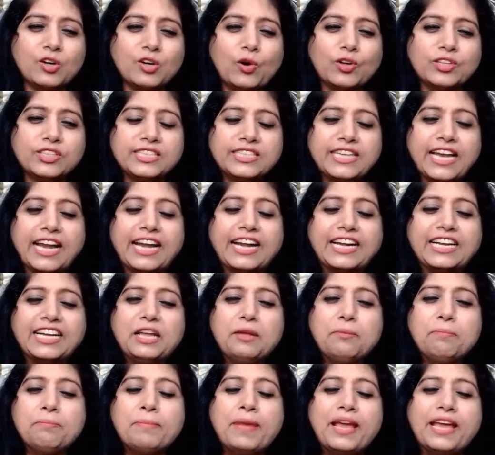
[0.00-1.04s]

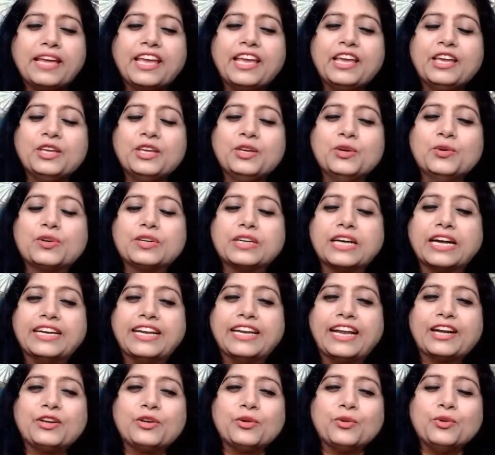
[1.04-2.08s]
constantly making you
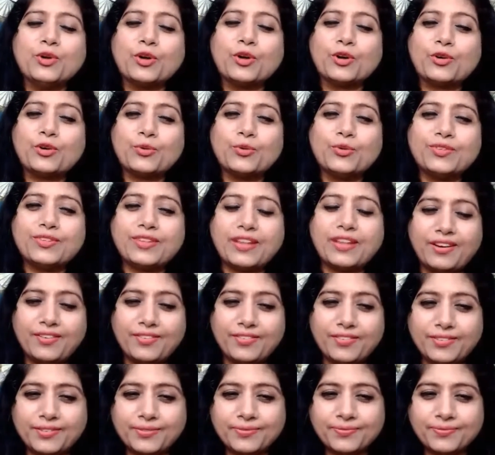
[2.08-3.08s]
connect to your true self.